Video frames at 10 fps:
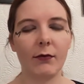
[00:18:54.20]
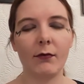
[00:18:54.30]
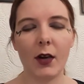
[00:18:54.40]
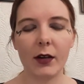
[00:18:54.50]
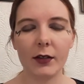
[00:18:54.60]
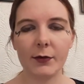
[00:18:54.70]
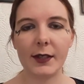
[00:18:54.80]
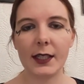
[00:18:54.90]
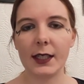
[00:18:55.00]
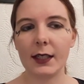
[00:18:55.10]
MAC
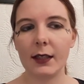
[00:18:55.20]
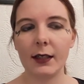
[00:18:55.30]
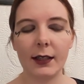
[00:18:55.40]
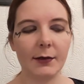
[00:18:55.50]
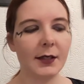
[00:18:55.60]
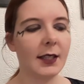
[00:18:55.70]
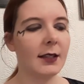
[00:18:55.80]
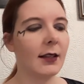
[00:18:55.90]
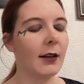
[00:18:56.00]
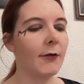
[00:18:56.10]
Cosmetic
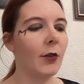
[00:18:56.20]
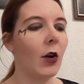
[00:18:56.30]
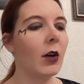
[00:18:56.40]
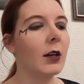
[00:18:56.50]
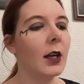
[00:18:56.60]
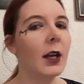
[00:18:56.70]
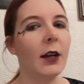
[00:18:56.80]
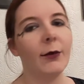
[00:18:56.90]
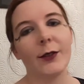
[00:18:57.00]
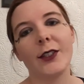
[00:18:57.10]
lipsticks that I've got,
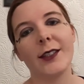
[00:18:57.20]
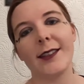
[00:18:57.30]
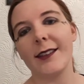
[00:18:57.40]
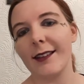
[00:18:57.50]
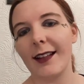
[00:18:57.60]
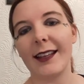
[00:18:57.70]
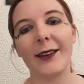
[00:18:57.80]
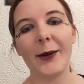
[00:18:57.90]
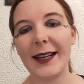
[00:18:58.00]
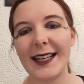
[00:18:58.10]
which is like
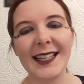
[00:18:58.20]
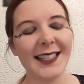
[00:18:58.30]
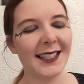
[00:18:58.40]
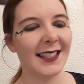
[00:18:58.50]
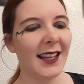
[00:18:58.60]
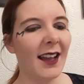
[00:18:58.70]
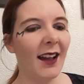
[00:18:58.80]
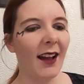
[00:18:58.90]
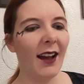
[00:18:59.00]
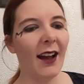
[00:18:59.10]
quite nice.
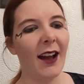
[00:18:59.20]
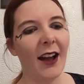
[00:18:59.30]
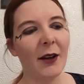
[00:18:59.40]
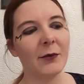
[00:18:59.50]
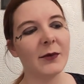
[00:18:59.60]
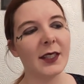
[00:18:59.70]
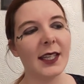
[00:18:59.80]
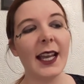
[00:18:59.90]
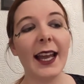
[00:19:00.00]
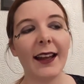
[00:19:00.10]
So
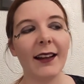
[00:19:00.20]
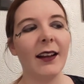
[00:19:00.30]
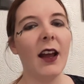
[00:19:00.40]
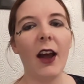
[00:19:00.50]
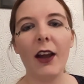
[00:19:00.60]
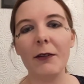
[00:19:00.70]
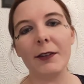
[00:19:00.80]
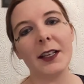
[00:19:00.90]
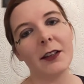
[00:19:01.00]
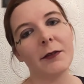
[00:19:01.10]
yeah,
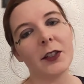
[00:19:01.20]
hopefully you've